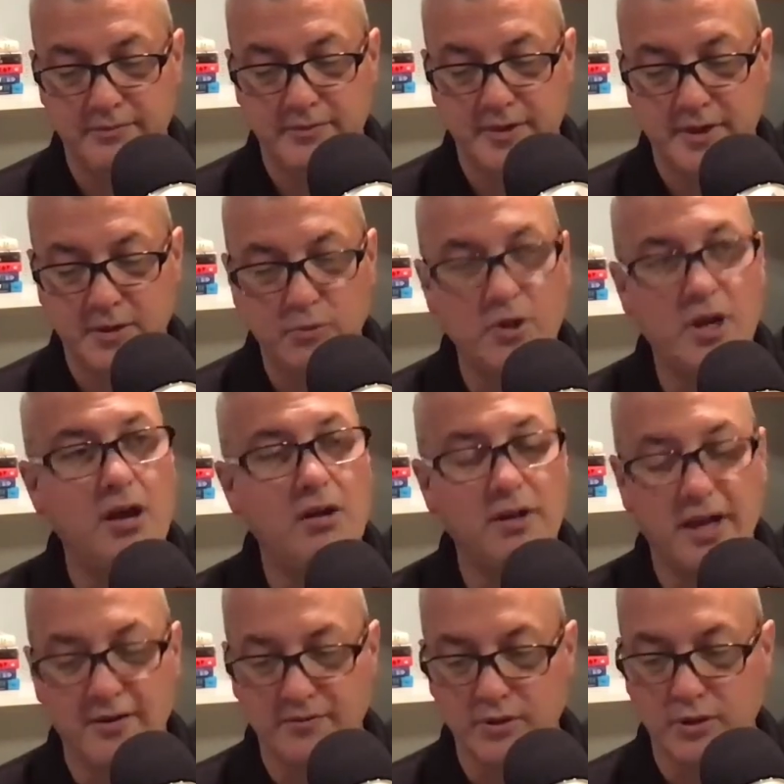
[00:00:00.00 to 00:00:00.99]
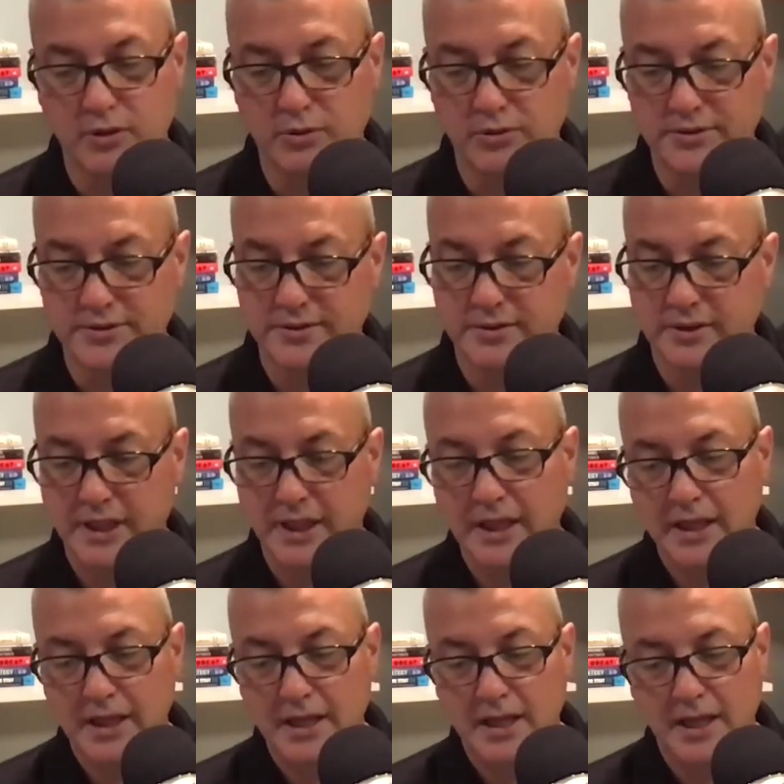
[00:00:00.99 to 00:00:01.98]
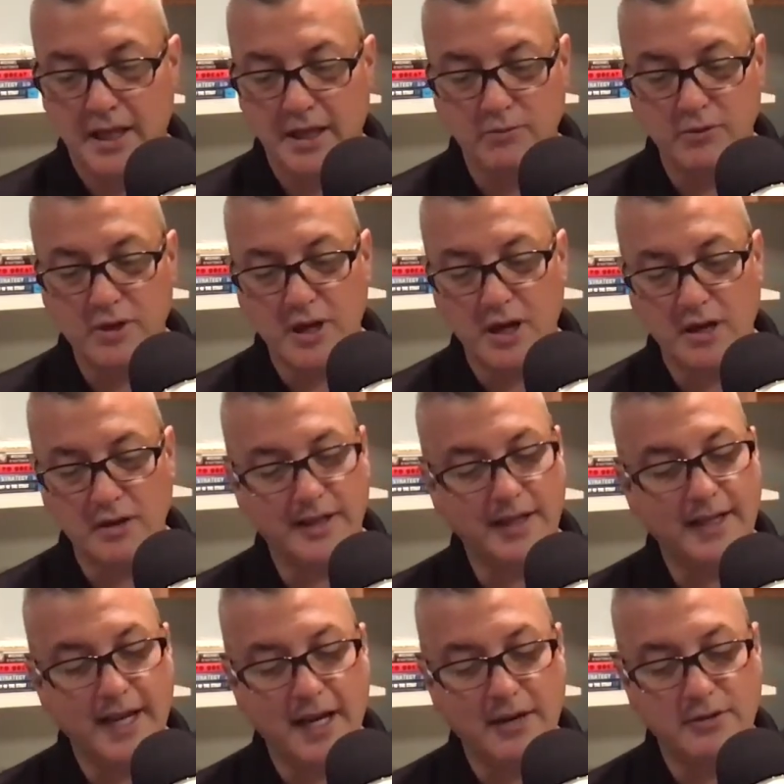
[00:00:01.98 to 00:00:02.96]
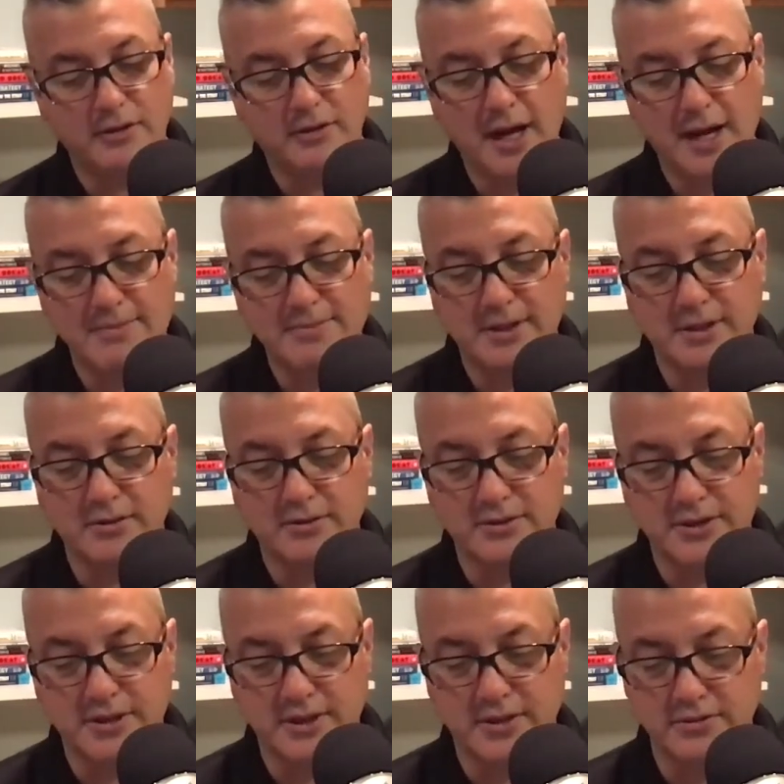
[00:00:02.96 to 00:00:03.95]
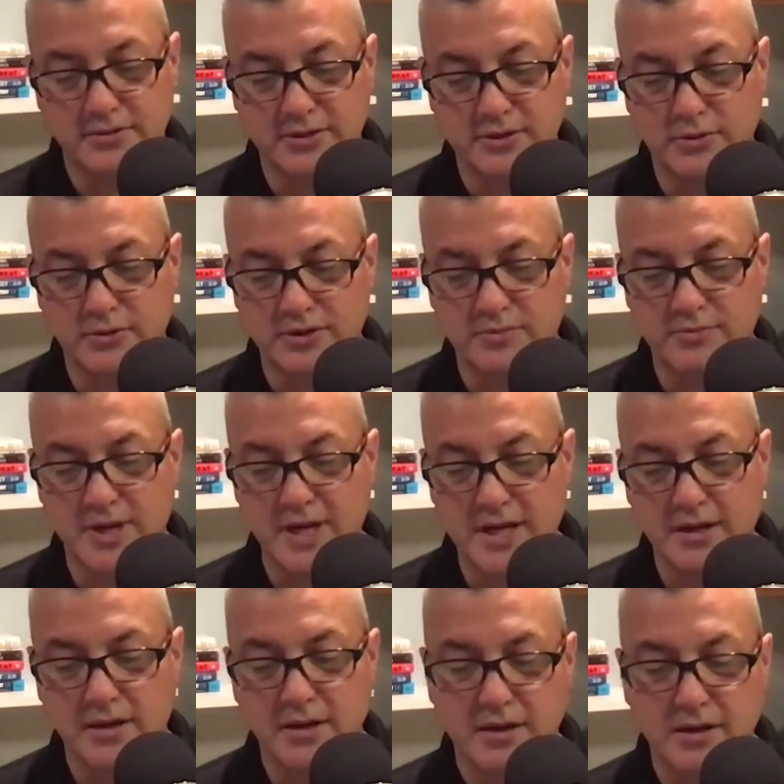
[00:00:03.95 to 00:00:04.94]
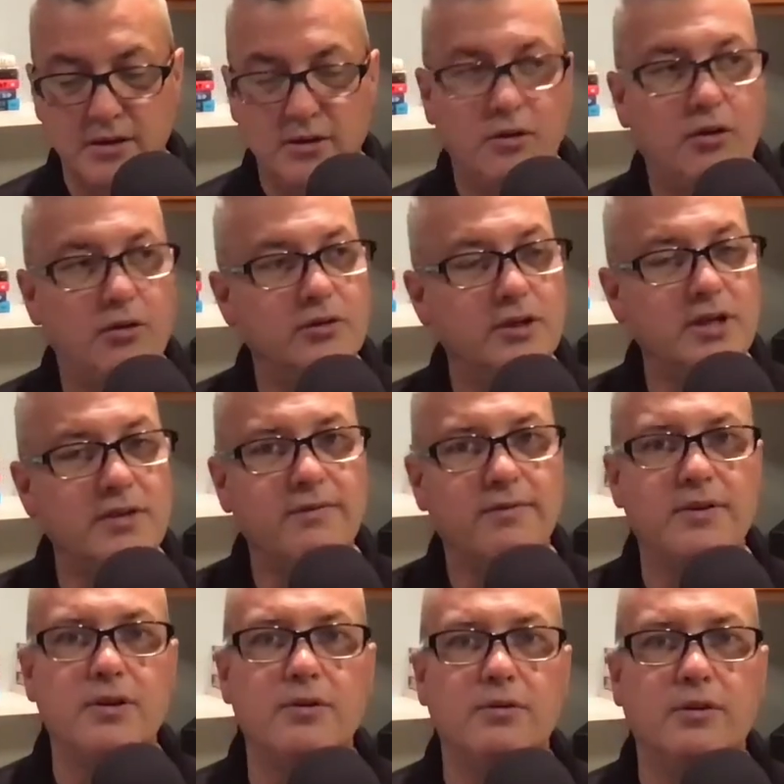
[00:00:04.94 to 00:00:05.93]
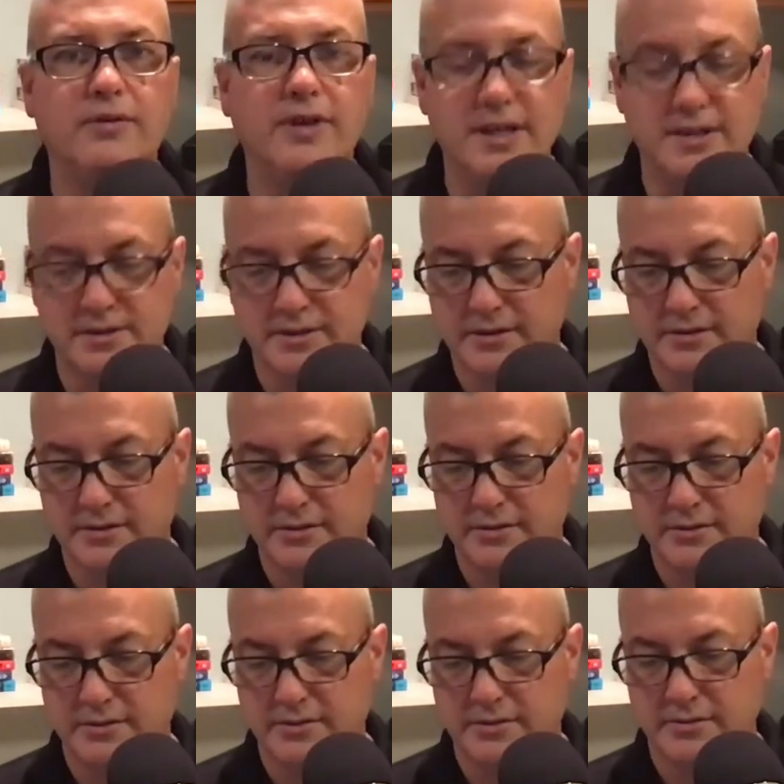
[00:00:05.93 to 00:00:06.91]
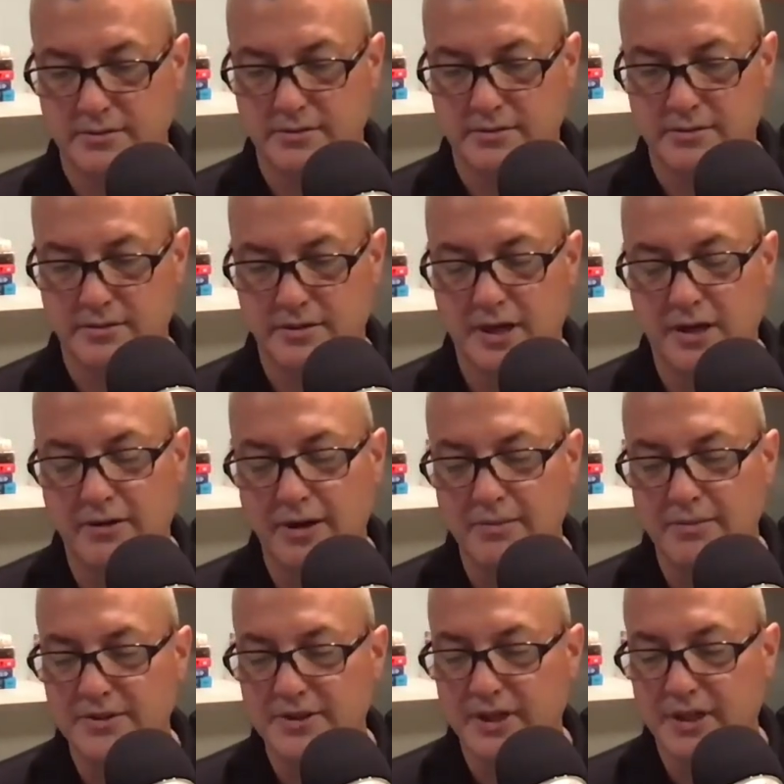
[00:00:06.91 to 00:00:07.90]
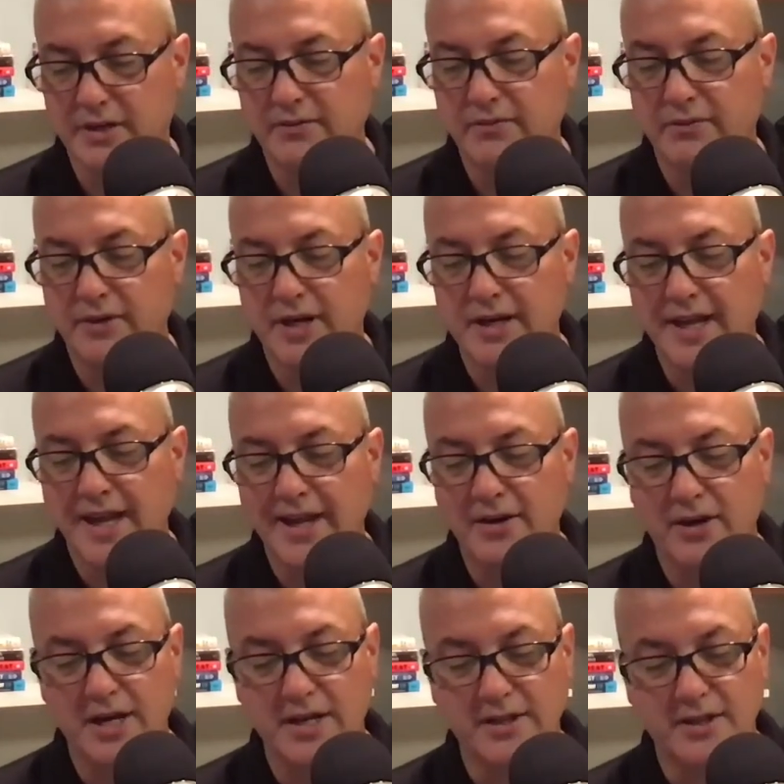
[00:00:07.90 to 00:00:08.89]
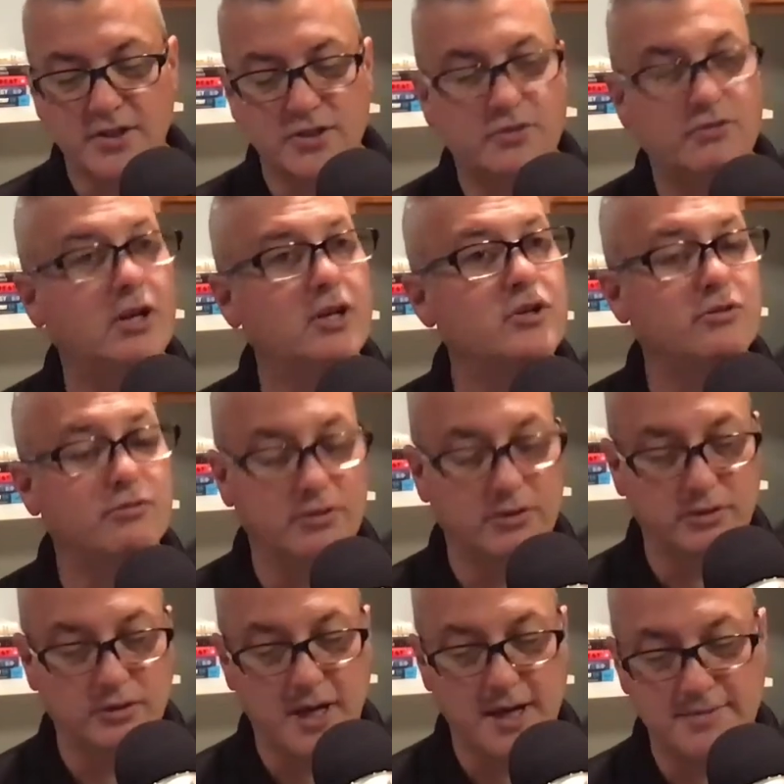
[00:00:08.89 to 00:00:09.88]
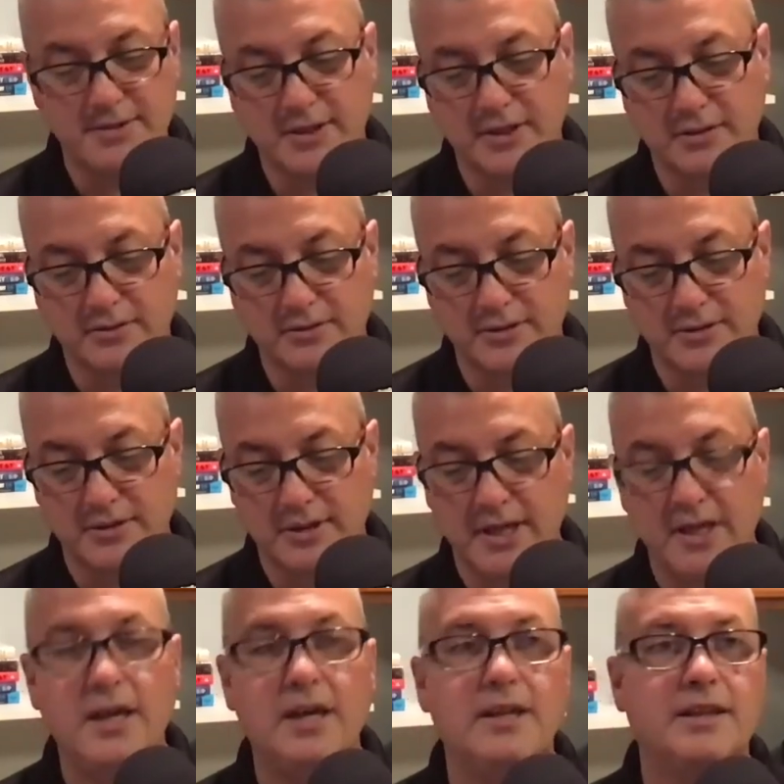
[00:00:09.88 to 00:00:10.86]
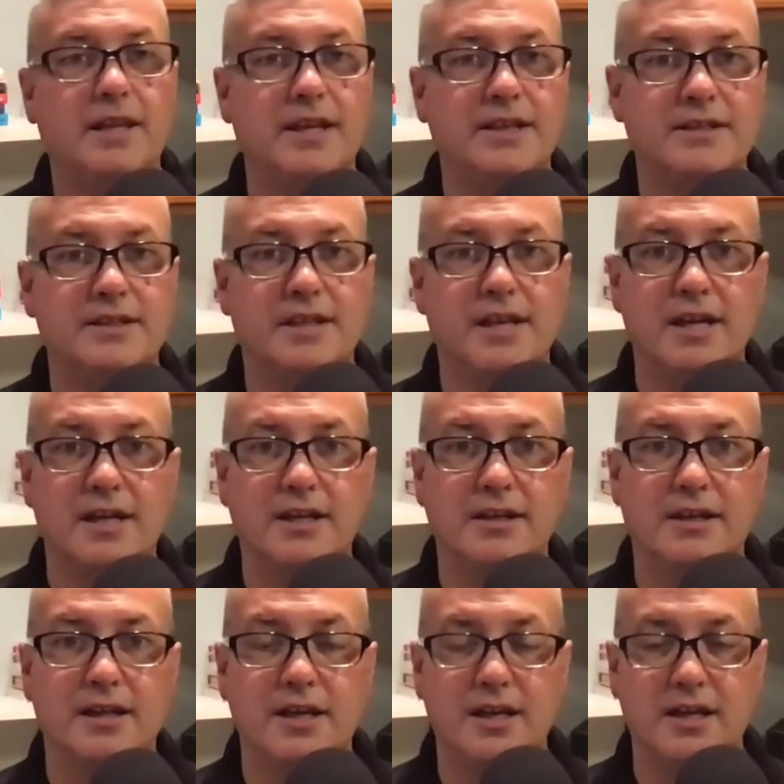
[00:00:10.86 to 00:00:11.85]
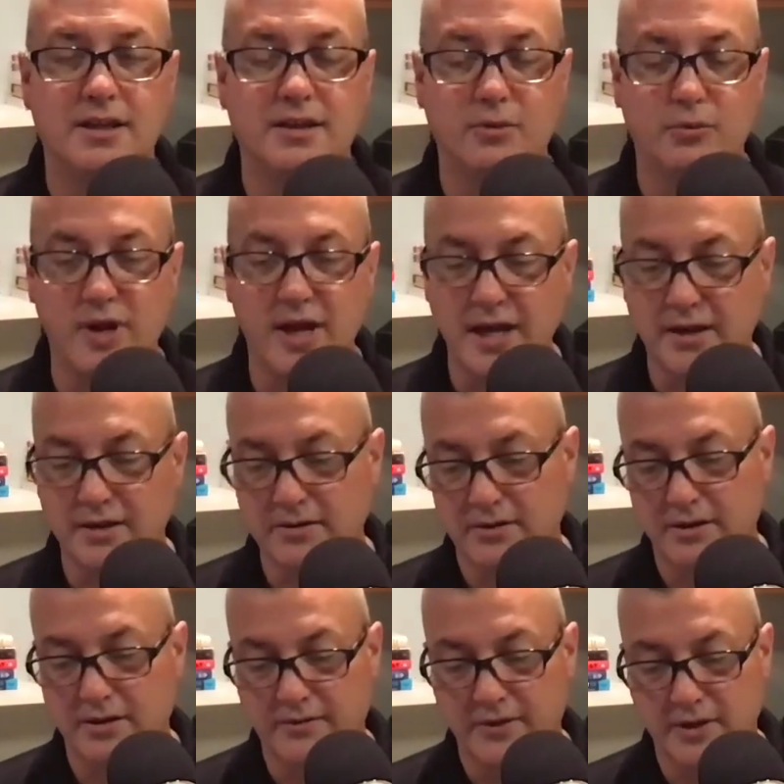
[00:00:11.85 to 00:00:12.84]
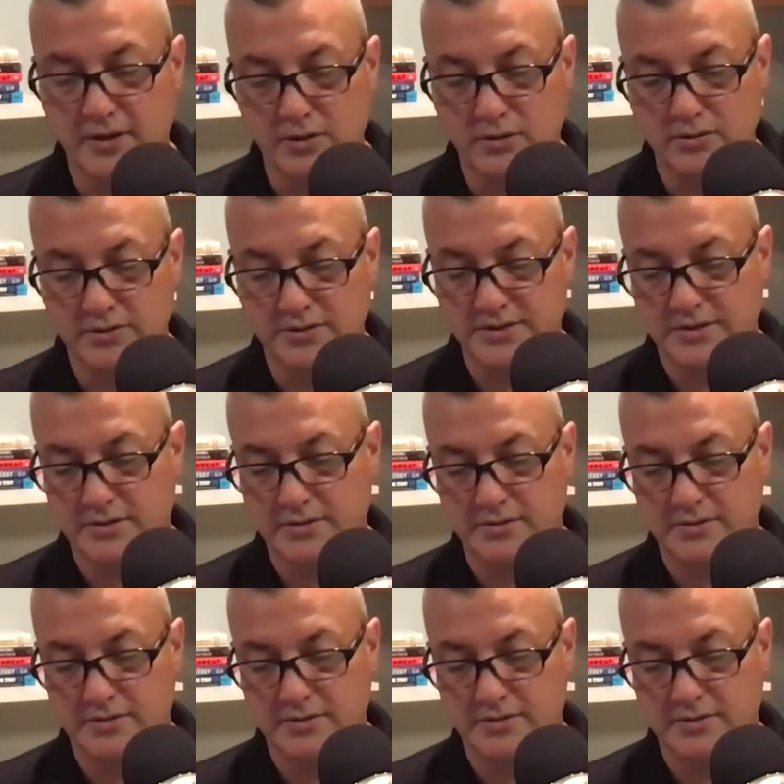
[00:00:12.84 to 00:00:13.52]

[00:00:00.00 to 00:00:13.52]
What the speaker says: Now, we all have goals and we all encounter obstacles to those goals, but only few of us are able to confront head on the structural obstacles that stand in the way of our goals.